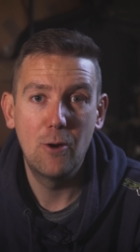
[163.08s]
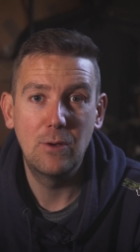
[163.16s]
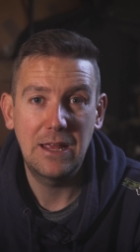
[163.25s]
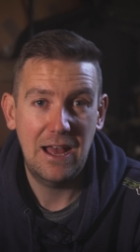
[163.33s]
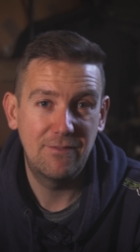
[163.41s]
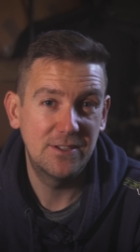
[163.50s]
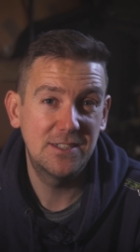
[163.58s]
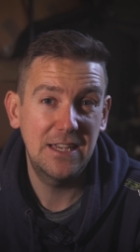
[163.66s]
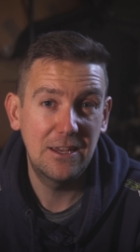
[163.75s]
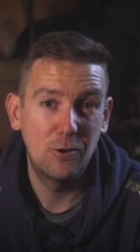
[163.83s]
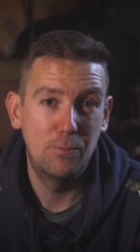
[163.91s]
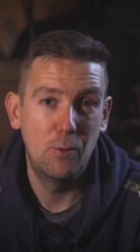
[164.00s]
only have a
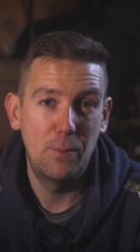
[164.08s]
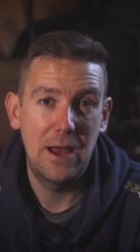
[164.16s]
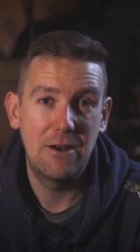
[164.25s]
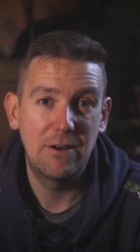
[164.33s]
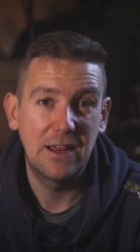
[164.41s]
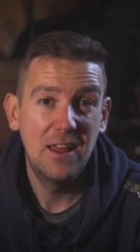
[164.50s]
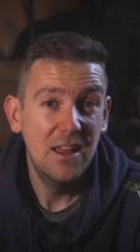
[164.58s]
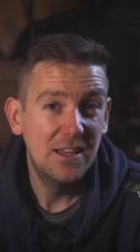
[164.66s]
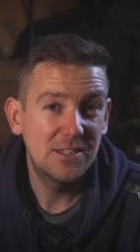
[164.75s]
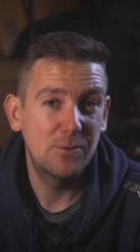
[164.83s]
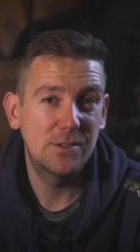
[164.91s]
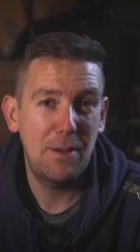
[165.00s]
single ball bearing.
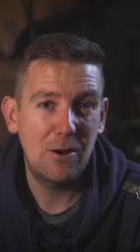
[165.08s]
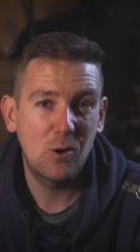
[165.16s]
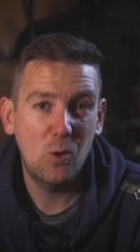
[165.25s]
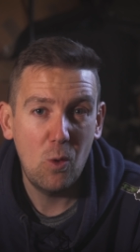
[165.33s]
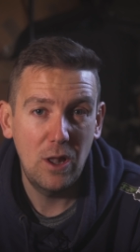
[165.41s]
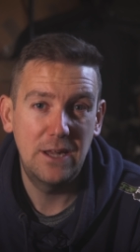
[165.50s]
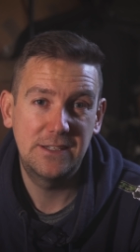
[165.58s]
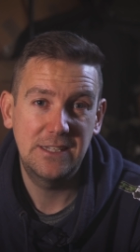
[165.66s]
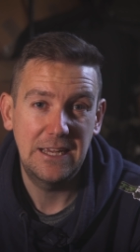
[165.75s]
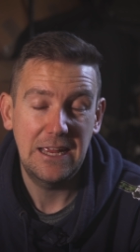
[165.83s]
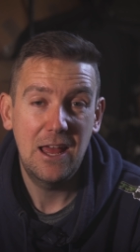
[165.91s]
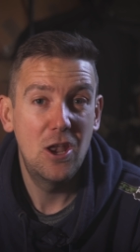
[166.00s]
So it's about
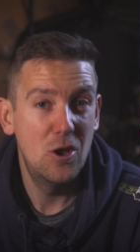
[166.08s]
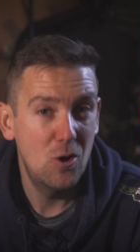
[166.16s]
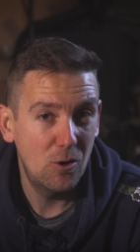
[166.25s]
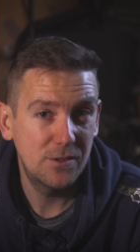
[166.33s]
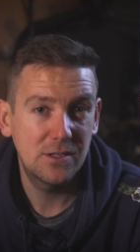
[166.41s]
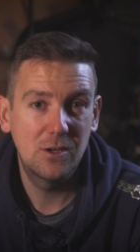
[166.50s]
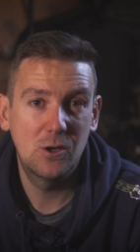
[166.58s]
quality, not